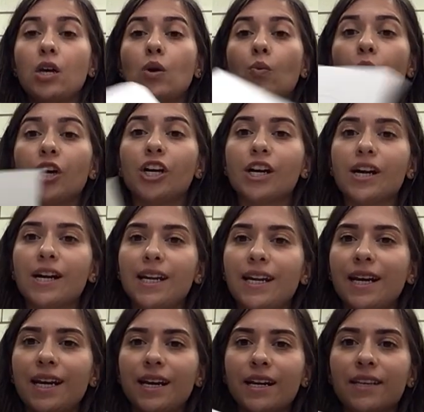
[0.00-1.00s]
What you're going to
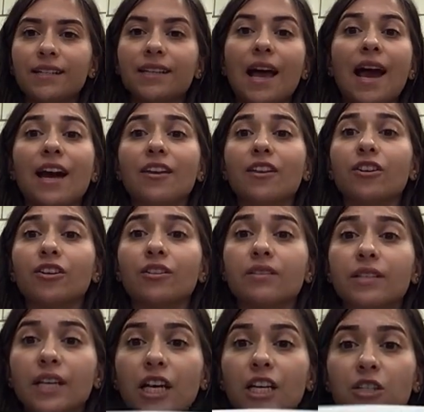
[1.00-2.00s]
need is either your
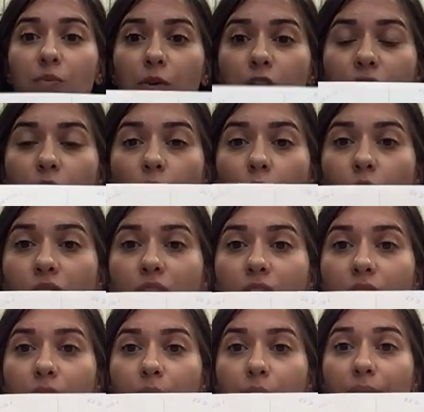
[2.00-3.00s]
sketchbook or
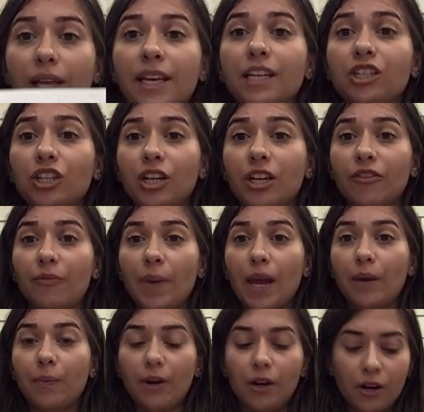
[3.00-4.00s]
a blank sheet of
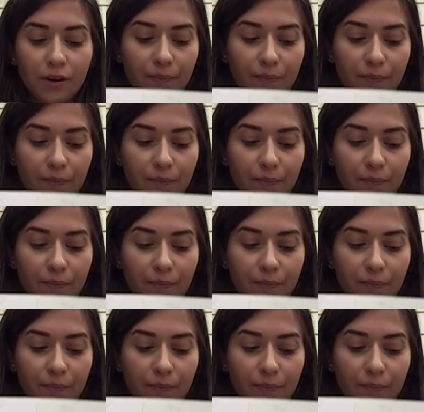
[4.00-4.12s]
paper.